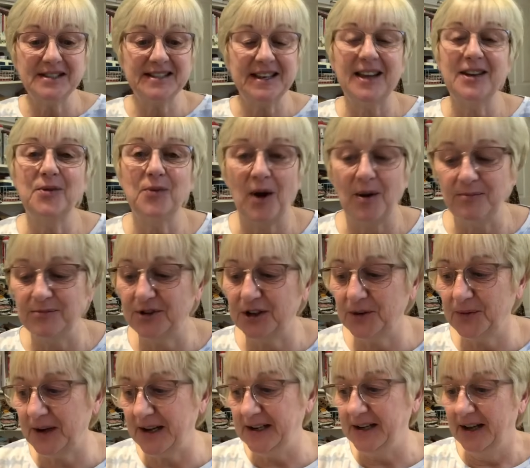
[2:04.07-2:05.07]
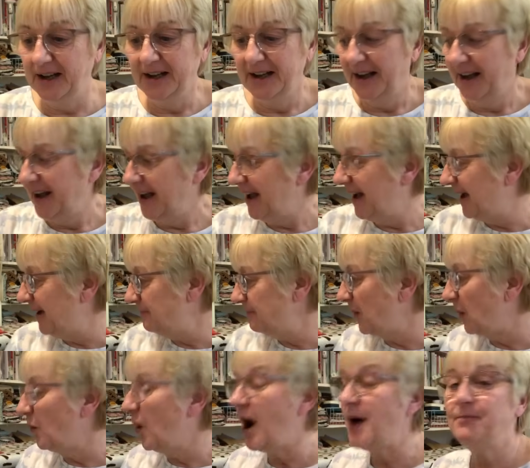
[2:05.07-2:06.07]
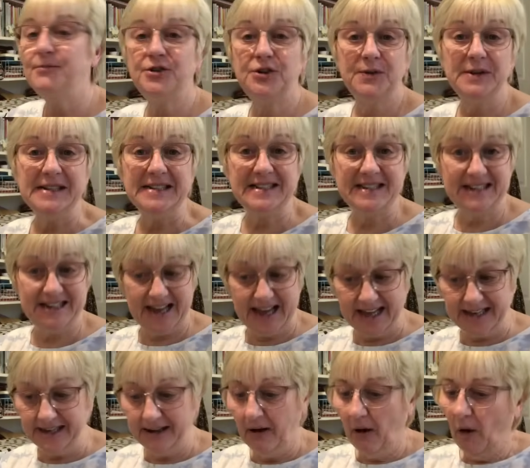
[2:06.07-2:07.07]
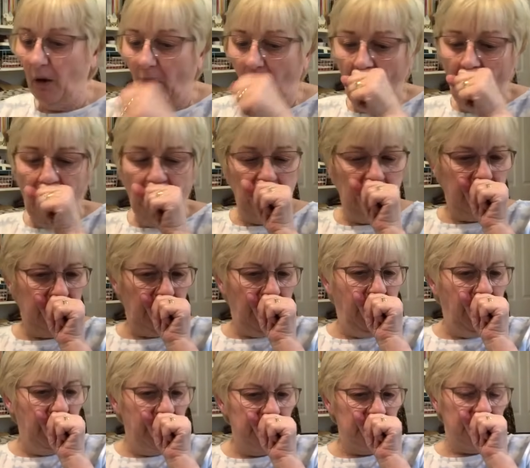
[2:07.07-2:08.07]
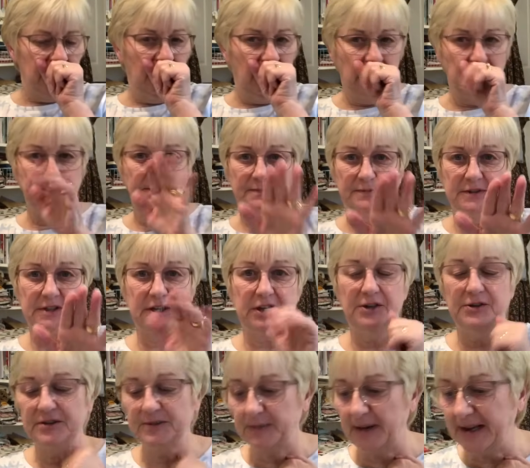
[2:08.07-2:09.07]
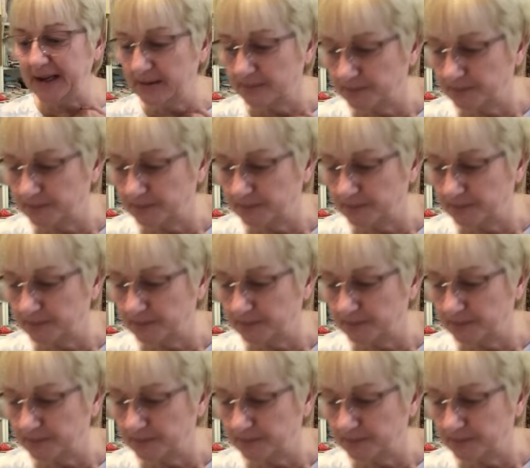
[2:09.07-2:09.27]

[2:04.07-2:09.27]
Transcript: tell you what I'm doing. What I'm doing today, excuse me,